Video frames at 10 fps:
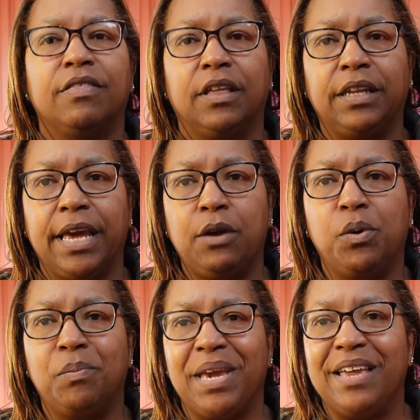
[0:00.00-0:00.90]
the link
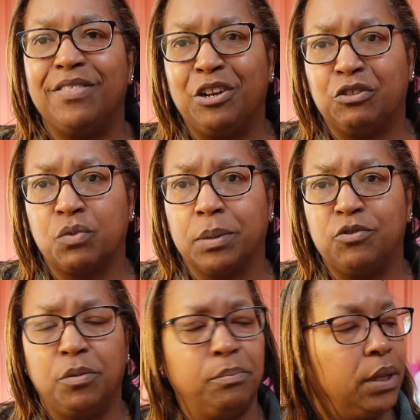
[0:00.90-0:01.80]
will be in the
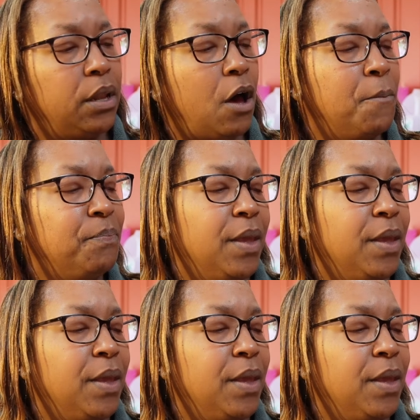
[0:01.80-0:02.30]
description below.